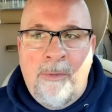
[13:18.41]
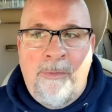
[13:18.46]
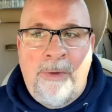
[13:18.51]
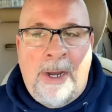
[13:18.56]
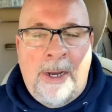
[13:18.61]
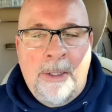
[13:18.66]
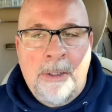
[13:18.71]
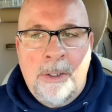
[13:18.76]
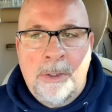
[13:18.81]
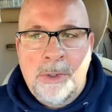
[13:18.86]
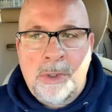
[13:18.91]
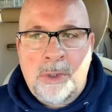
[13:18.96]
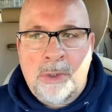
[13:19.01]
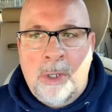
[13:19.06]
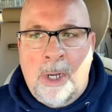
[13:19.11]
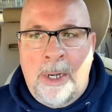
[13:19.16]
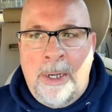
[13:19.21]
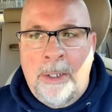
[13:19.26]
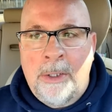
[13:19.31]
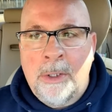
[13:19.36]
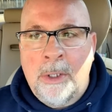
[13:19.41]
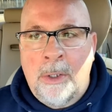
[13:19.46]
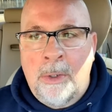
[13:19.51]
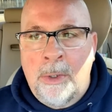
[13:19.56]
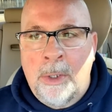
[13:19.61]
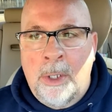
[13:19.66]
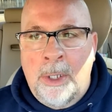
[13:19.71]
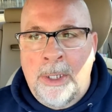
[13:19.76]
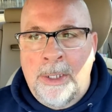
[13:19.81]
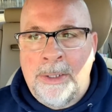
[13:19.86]
Vallo's trial
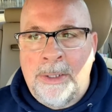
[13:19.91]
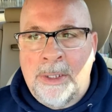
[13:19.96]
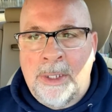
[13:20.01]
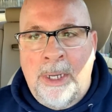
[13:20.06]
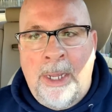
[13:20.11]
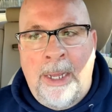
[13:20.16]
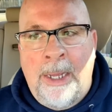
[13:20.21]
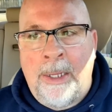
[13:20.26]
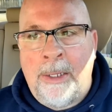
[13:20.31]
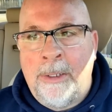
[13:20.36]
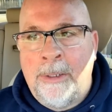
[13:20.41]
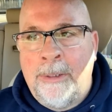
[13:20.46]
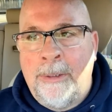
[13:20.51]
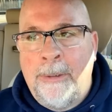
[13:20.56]
going on today.